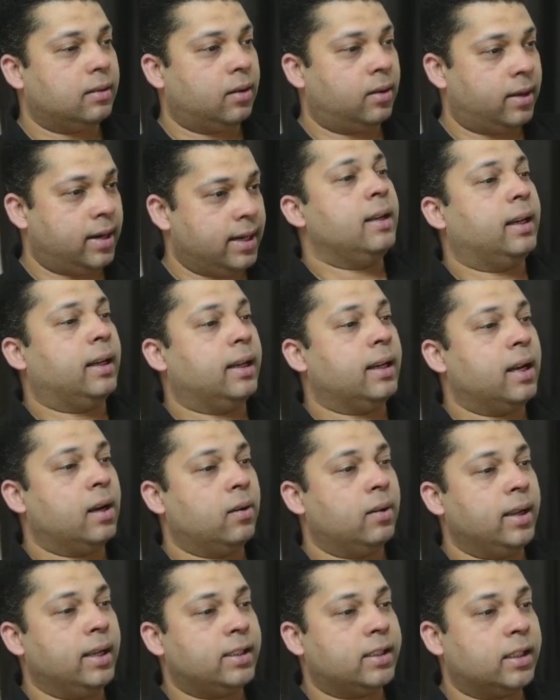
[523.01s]
All right, now
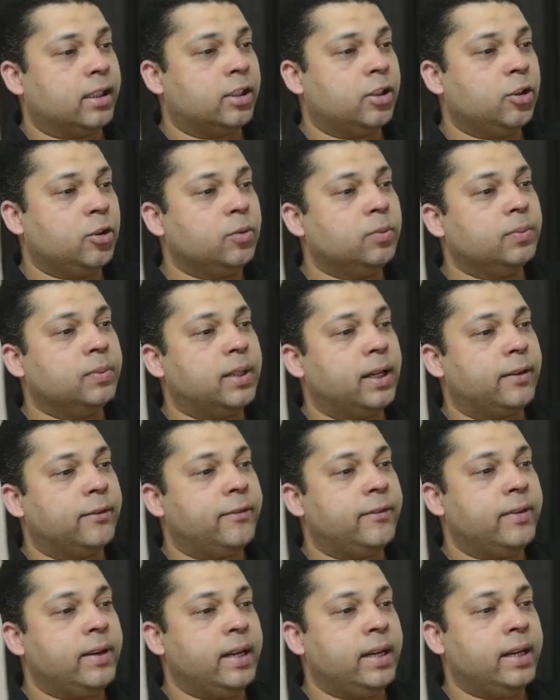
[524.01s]
let's assume that
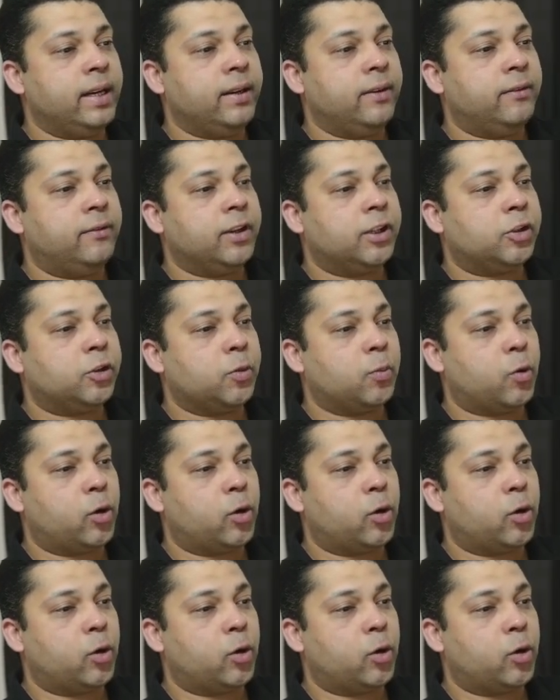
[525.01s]
we wish to